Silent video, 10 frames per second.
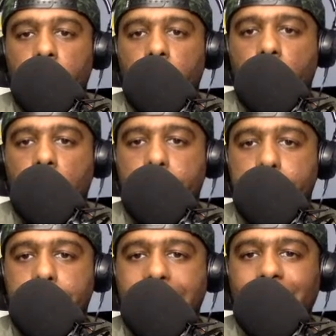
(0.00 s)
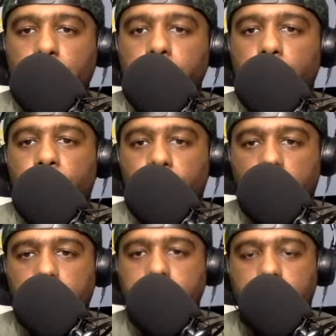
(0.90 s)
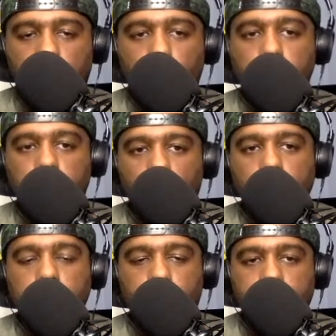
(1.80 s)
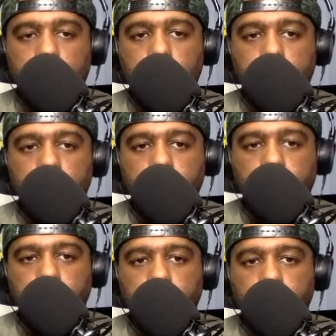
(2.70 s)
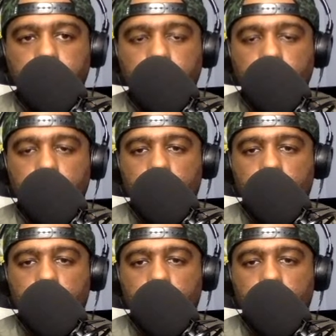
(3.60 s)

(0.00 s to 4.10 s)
[no speech]